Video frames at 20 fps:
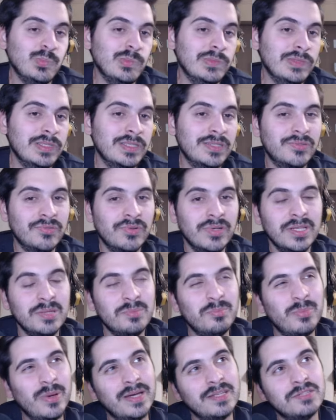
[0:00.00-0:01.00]
It really
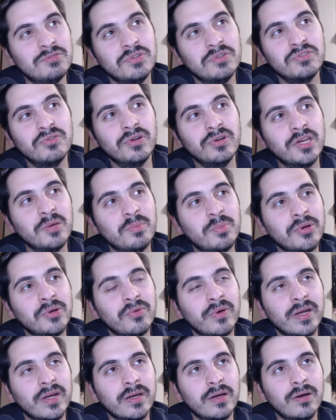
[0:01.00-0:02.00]
depends which goalkeeper you
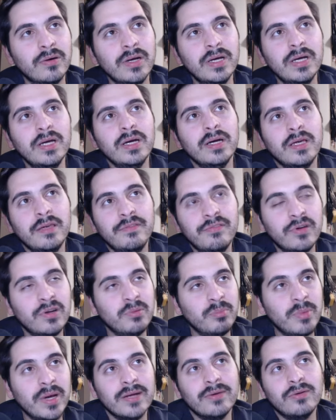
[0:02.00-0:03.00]
want to go. If you want
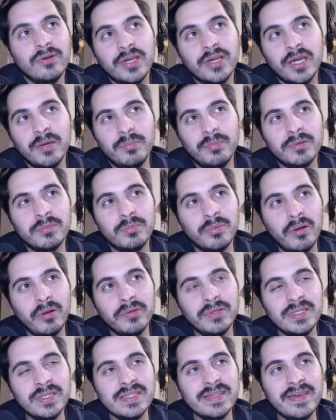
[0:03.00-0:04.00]
to buy a goalkeeper,
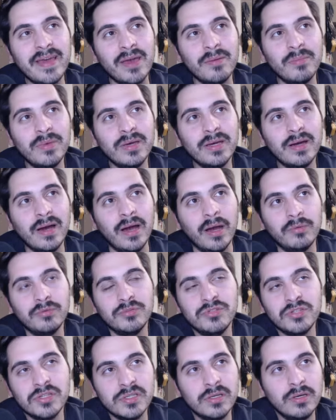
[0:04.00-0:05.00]
probably this gaming, I would
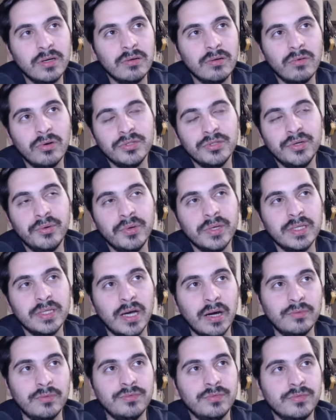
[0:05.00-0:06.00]
just go all the way
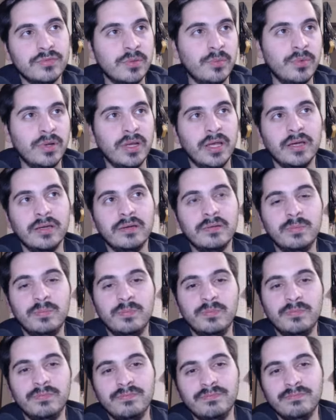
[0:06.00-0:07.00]
down to someone like
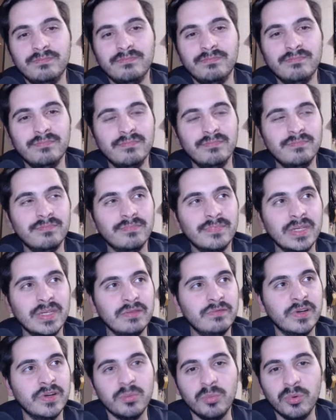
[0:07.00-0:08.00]

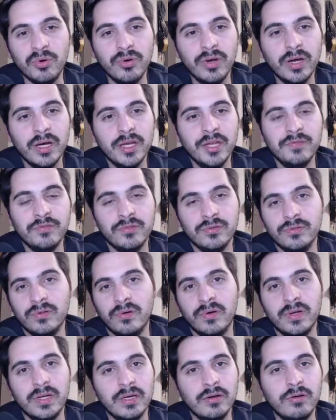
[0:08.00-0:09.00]
Verbruggen if you don't
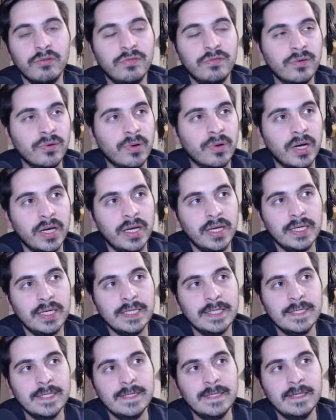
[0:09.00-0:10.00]
want to go for Raya.
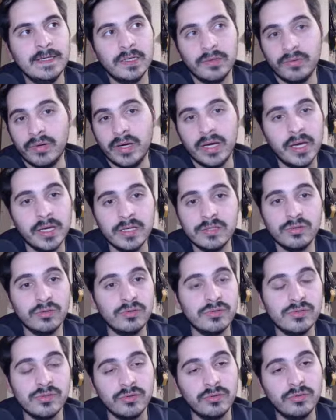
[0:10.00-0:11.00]
Raya is
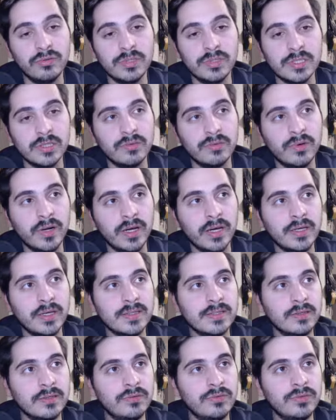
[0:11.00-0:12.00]
also good, so Raya
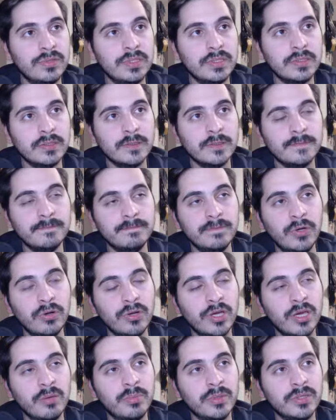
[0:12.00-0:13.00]
is a good
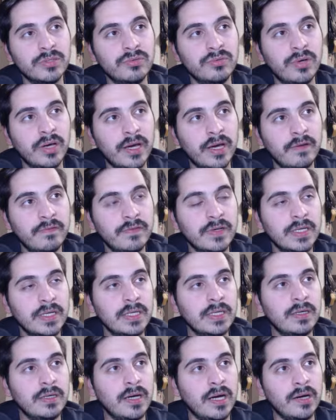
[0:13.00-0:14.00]
goalkeeper to have.
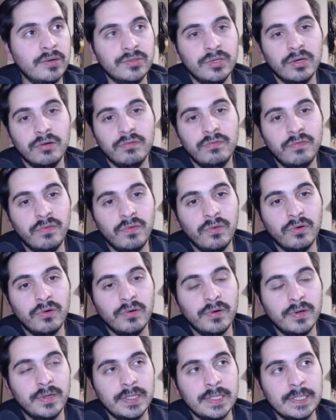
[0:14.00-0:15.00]
I would go
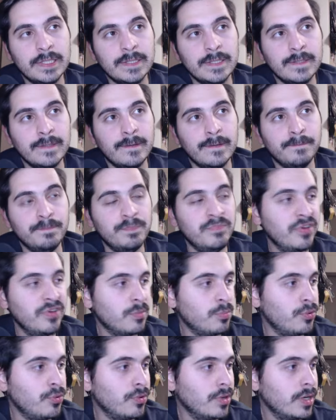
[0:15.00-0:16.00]
for
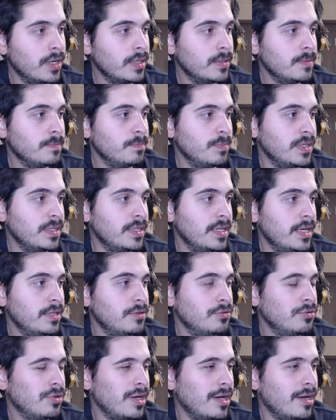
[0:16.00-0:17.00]
Verbruggen, and then
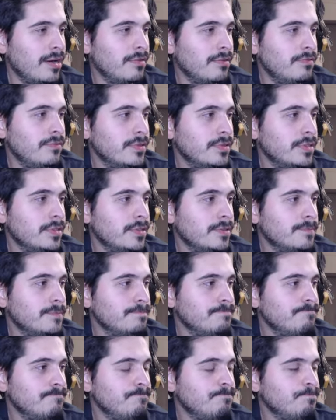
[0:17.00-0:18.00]
you have
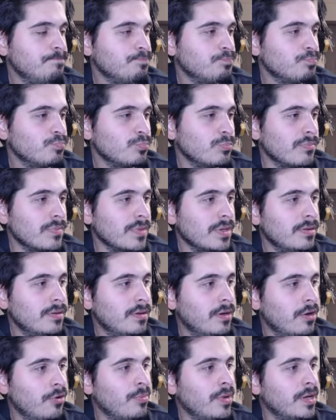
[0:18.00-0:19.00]

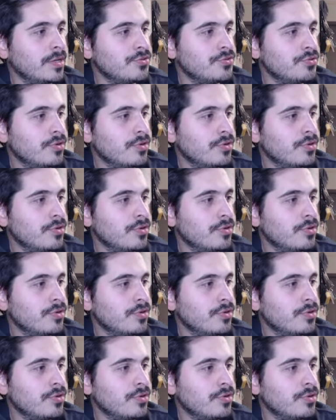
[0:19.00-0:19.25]
how much?